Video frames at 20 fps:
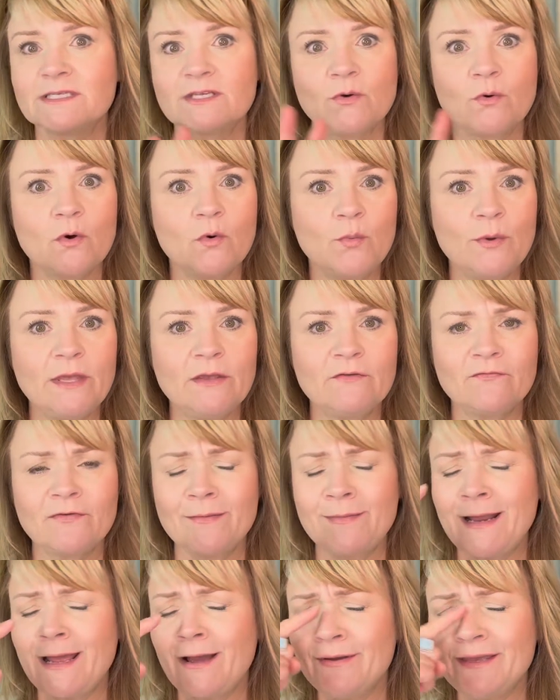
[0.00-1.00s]
So a week
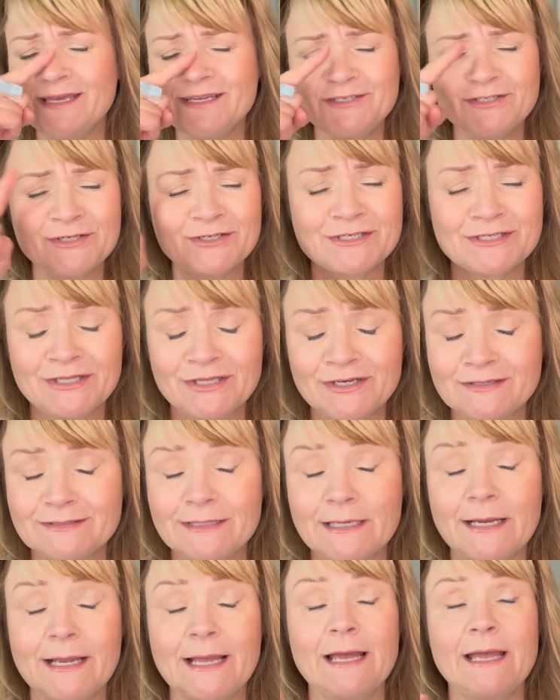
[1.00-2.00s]
from now, it just looks
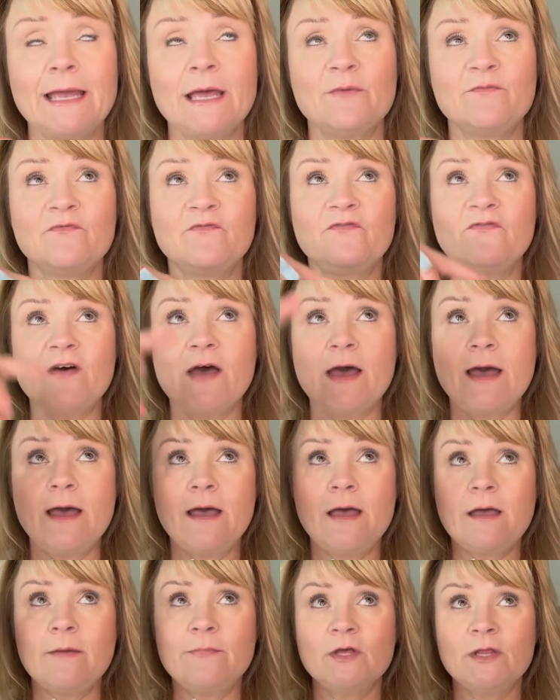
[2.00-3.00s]
like I have
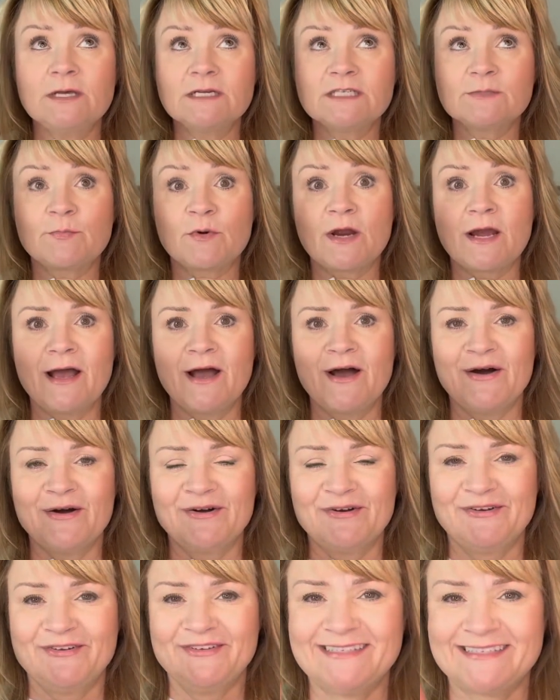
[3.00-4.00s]
fabulous
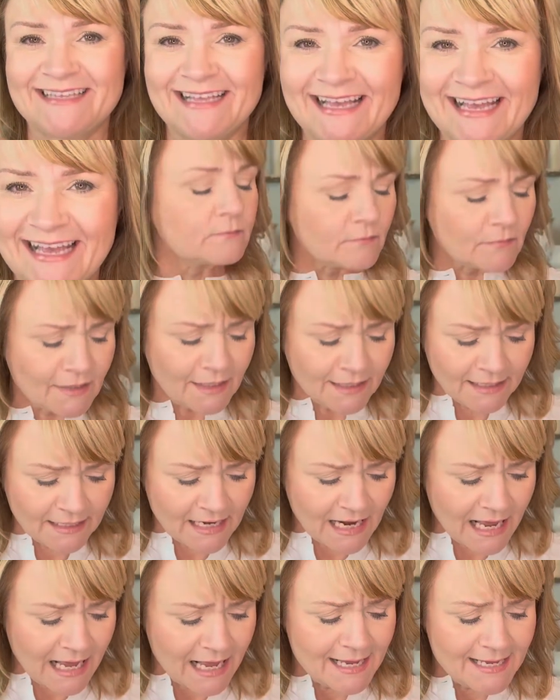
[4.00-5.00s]
brows.
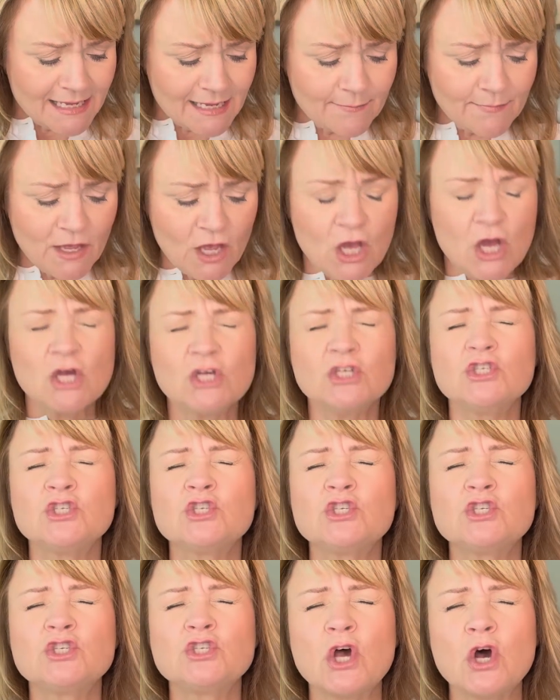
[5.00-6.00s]
And I am
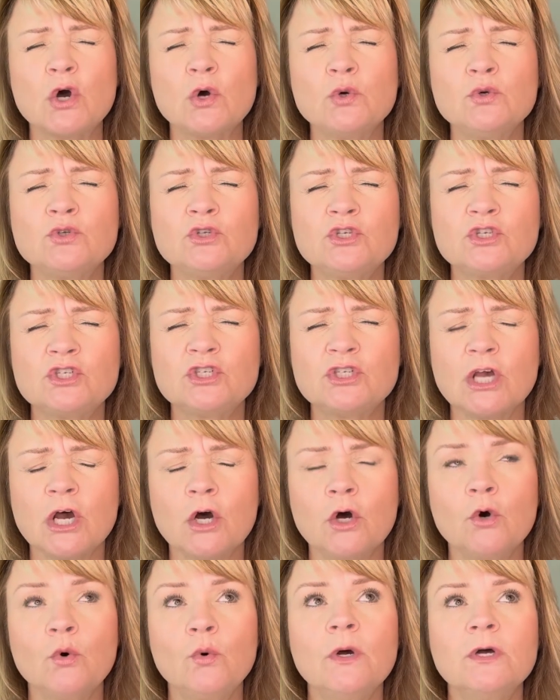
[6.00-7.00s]

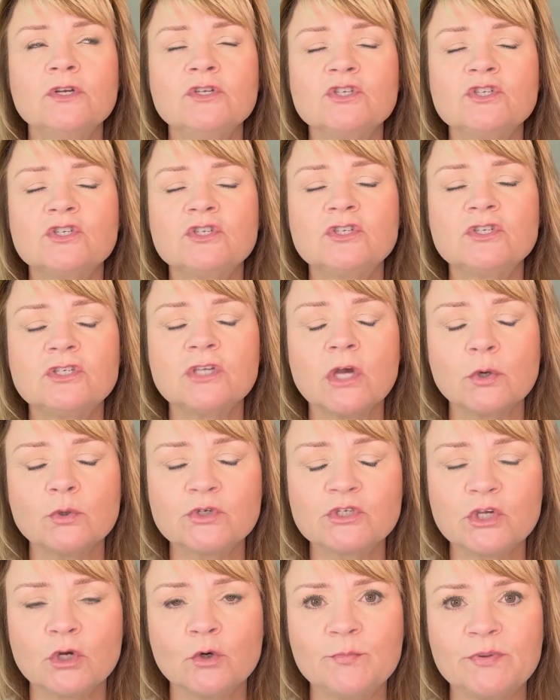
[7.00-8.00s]
so
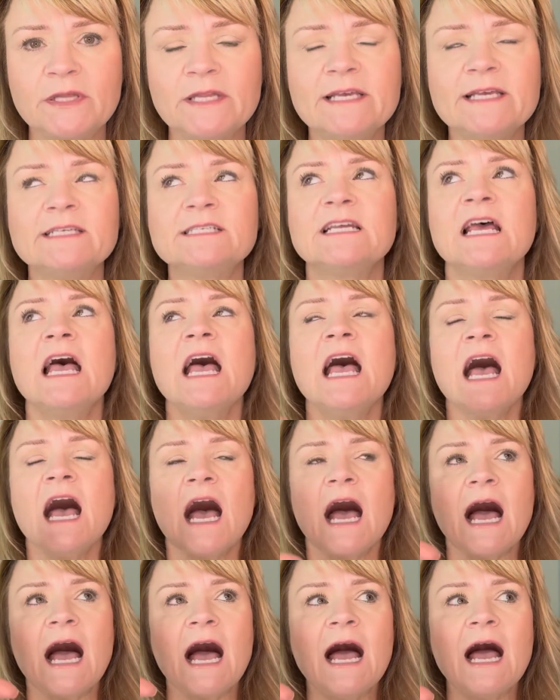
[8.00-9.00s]
pleased.
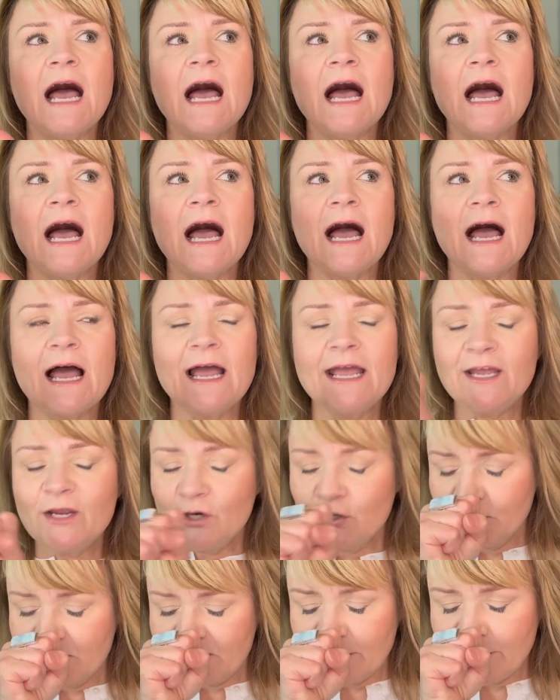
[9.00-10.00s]
I
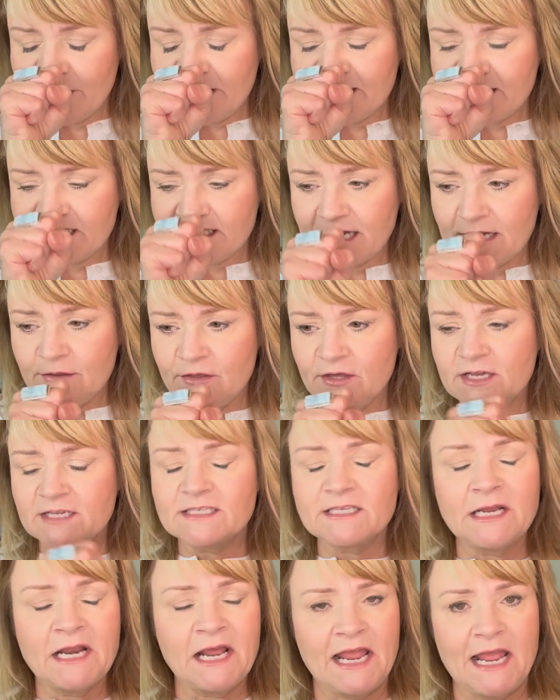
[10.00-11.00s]
heard somebody say
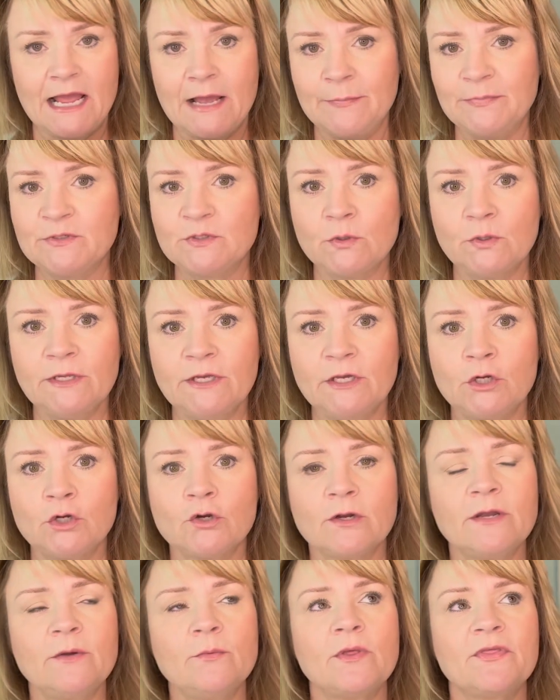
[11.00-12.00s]
this, and I absolutely
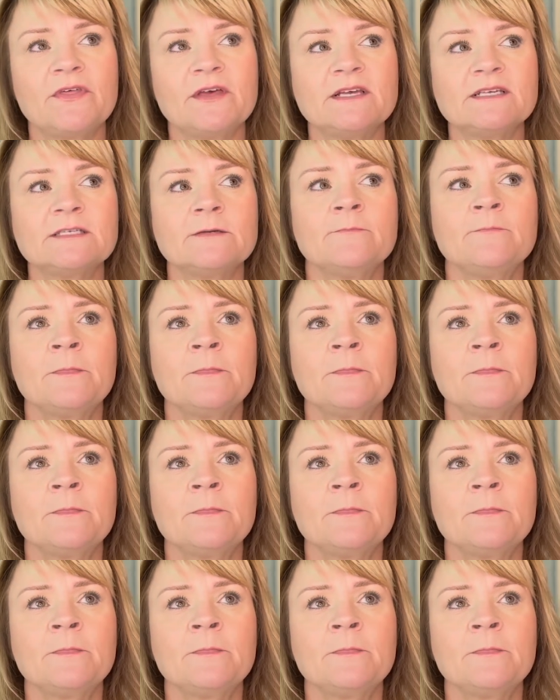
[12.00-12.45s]
agree with this.